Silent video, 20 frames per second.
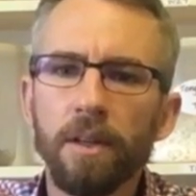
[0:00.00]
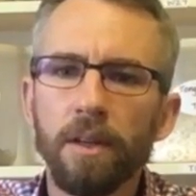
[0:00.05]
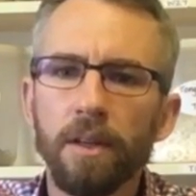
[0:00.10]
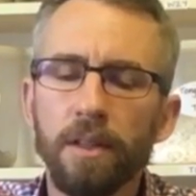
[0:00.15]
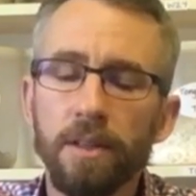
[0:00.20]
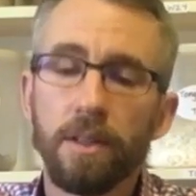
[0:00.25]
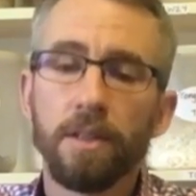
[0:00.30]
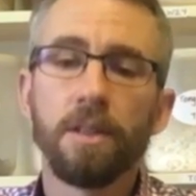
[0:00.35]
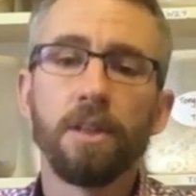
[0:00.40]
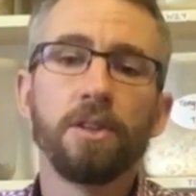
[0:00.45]

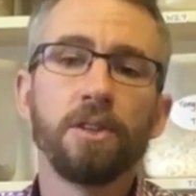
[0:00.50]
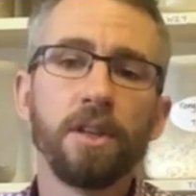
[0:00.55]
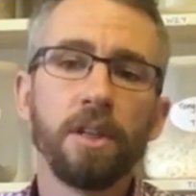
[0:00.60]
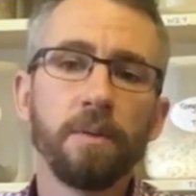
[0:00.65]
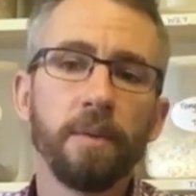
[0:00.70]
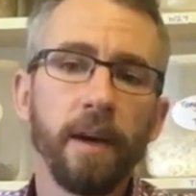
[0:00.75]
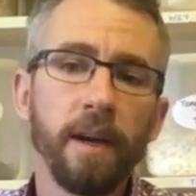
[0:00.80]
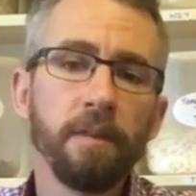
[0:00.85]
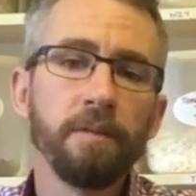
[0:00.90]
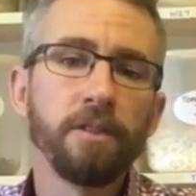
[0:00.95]
this is in
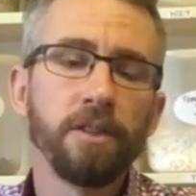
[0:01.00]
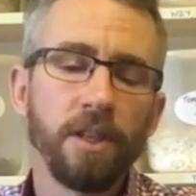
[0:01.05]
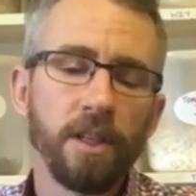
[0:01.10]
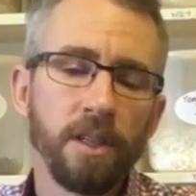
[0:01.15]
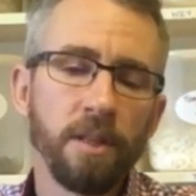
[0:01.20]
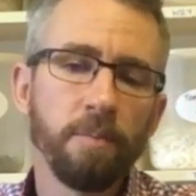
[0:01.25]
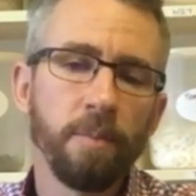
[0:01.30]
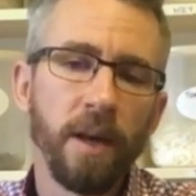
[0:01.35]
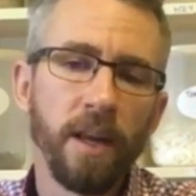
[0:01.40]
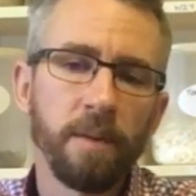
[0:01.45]
Jingwei, for
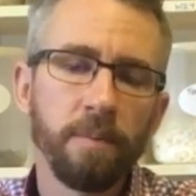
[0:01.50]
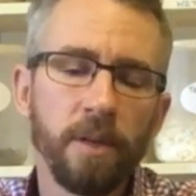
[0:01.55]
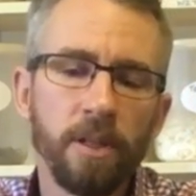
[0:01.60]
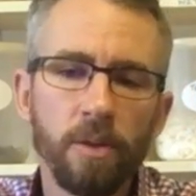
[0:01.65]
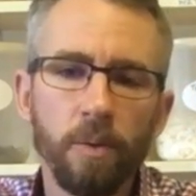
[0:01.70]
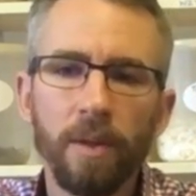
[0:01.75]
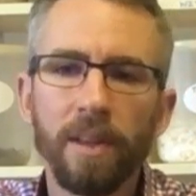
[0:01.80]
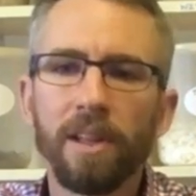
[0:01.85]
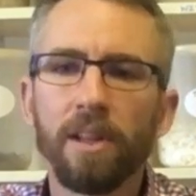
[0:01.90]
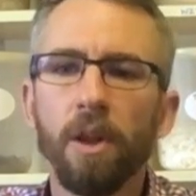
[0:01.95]
chest
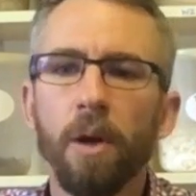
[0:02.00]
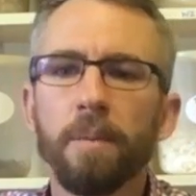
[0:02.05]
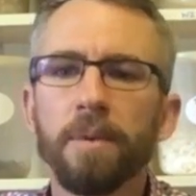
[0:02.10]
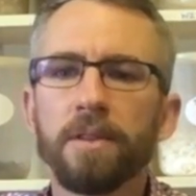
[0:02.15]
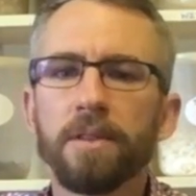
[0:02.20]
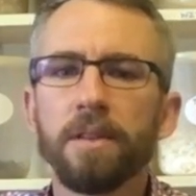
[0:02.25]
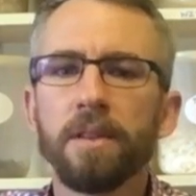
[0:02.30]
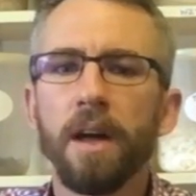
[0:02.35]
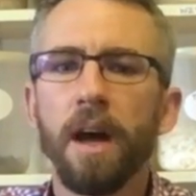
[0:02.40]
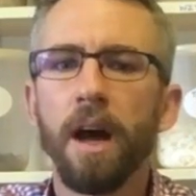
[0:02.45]
impediment with
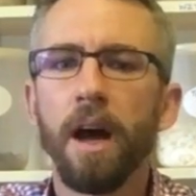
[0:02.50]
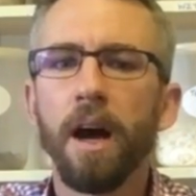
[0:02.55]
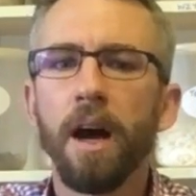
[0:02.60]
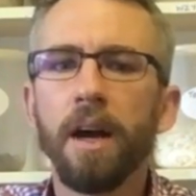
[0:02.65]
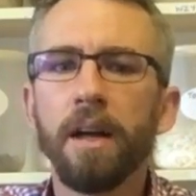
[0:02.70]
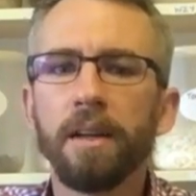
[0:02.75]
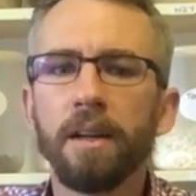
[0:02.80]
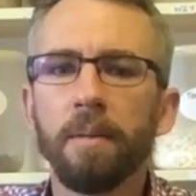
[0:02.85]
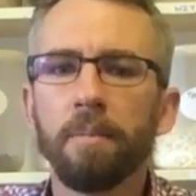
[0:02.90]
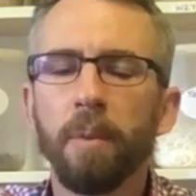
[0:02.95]
glommus in the
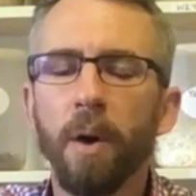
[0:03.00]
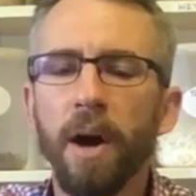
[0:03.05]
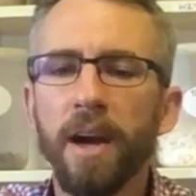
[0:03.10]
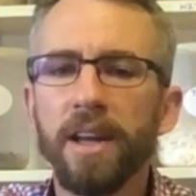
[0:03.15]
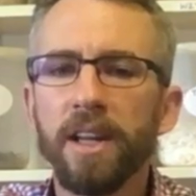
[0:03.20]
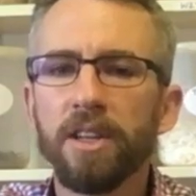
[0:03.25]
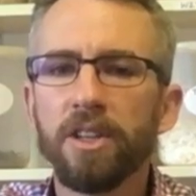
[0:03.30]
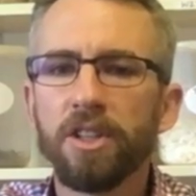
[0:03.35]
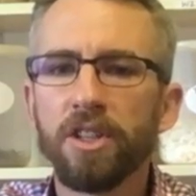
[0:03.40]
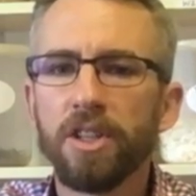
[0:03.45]
heart,
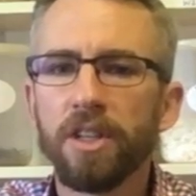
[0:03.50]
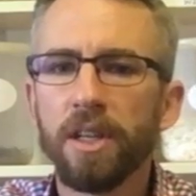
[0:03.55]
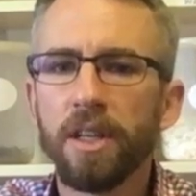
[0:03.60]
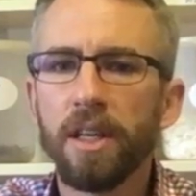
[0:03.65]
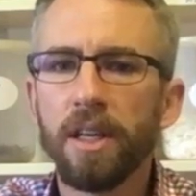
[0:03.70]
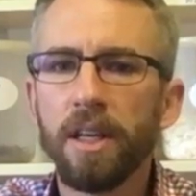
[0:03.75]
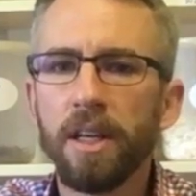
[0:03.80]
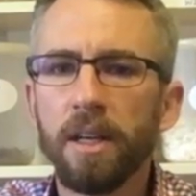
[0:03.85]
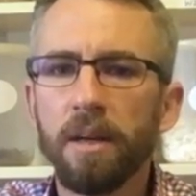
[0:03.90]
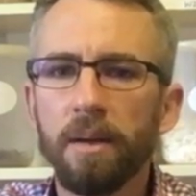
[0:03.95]
abiding
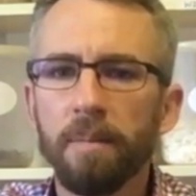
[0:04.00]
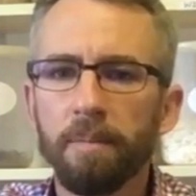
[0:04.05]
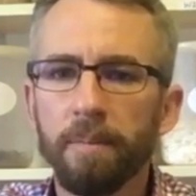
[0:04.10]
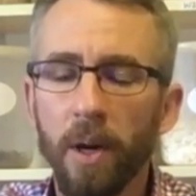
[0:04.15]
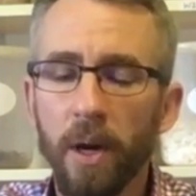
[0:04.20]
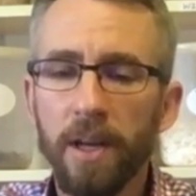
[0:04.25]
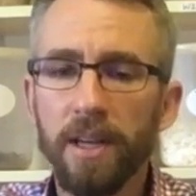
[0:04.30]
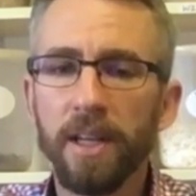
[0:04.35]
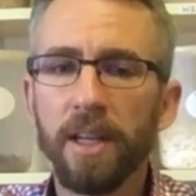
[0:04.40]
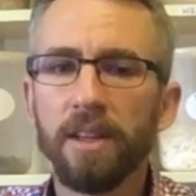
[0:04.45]
qi,
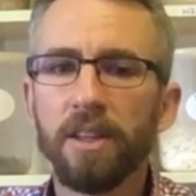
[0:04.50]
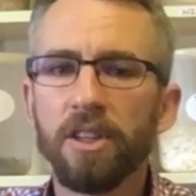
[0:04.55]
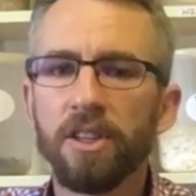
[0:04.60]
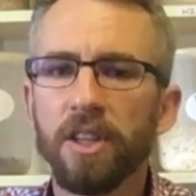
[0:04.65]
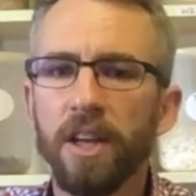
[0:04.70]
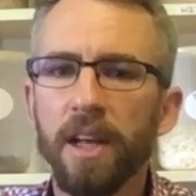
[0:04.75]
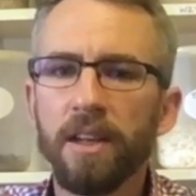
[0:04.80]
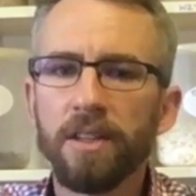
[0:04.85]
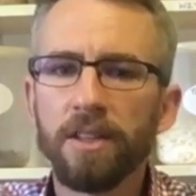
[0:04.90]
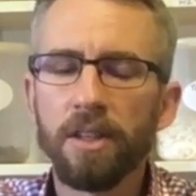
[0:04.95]
binding in the
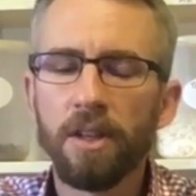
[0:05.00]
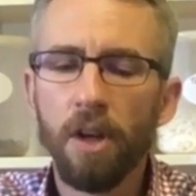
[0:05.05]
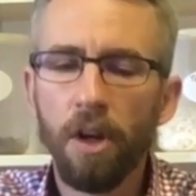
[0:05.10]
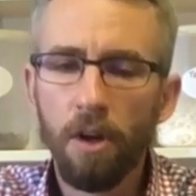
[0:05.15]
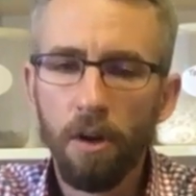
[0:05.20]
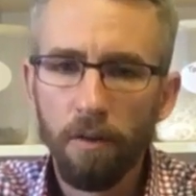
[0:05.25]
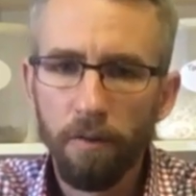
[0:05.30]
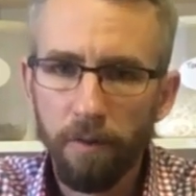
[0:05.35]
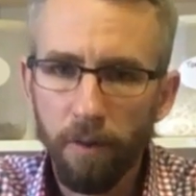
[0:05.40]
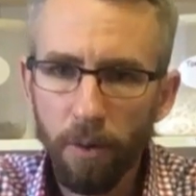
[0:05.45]
chest,
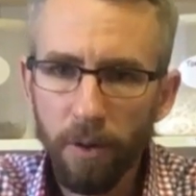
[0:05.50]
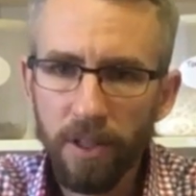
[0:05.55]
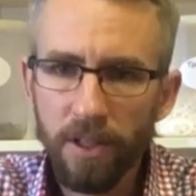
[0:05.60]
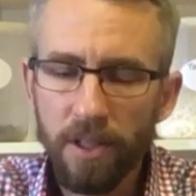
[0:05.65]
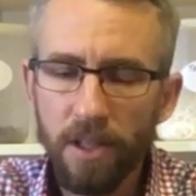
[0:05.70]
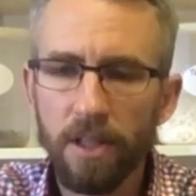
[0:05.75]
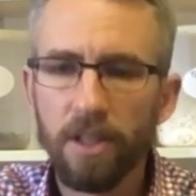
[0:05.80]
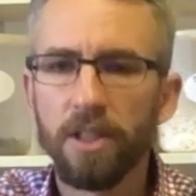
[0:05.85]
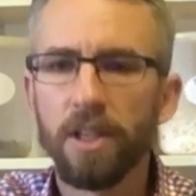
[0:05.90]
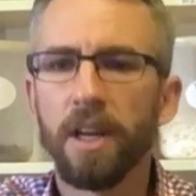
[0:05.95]
fullness
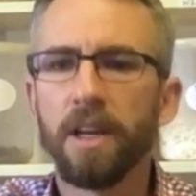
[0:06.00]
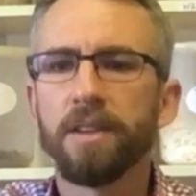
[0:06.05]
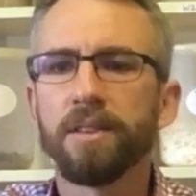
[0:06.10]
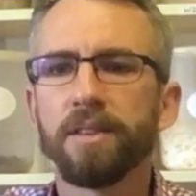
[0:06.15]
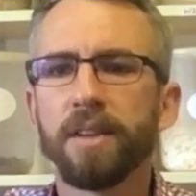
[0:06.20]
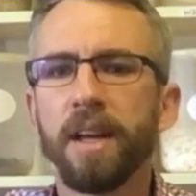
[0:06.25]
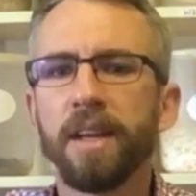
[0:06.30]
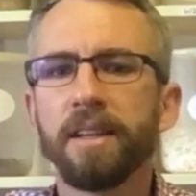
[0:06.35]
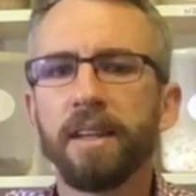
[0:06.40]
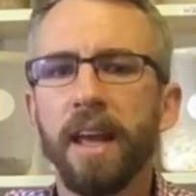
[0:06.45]
in the
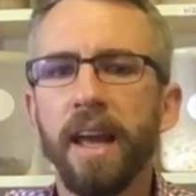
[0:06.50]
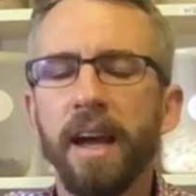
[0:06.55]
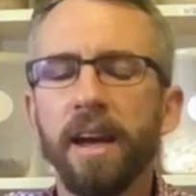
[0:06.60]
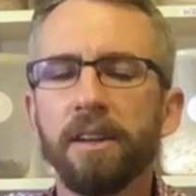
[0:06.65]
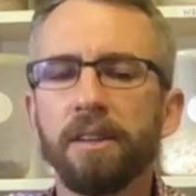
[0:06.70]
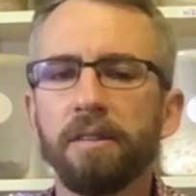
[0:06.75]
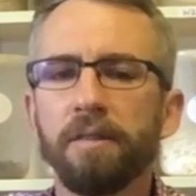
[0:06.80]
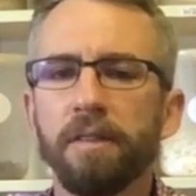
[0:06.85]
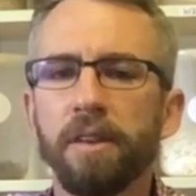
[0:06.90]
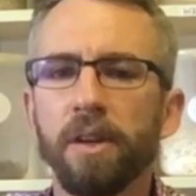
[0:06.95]
chest, and
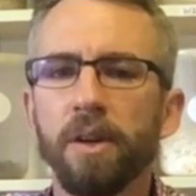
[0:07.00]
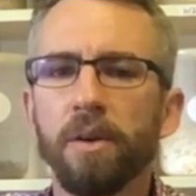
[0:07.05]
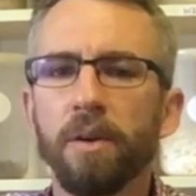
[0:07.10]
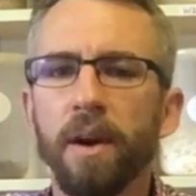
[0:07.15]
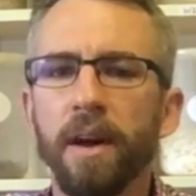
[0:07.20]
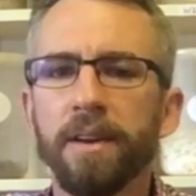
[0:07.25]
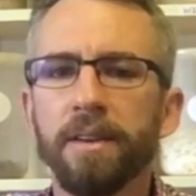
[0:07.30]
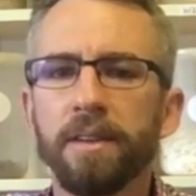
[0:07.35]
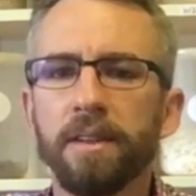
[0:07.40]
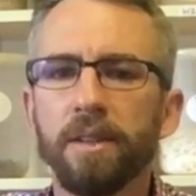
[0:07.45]
counterflow
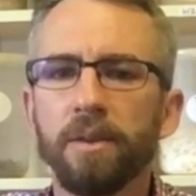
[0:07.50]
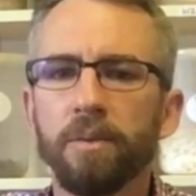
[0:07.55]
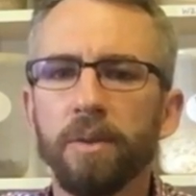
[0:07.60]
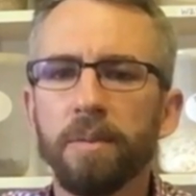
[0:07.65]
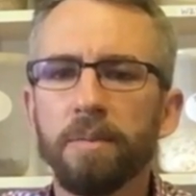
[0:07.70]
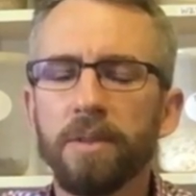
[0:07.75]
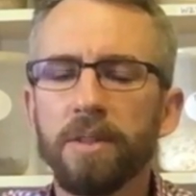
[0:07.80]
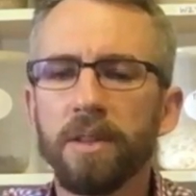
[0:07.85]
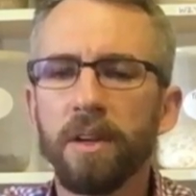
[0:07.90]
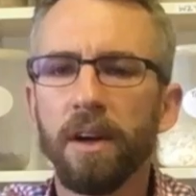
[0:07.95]
under the
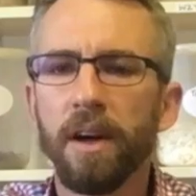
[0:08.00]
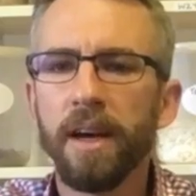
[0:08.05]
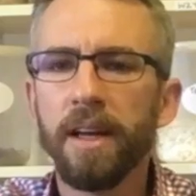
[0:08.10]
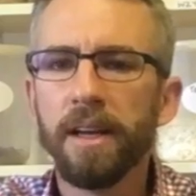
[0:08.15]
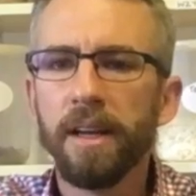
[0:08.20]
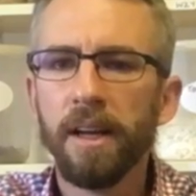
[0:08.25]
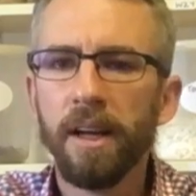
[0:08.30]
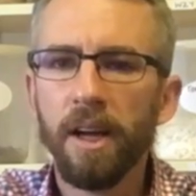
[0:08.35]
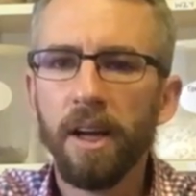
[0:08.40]
rib side,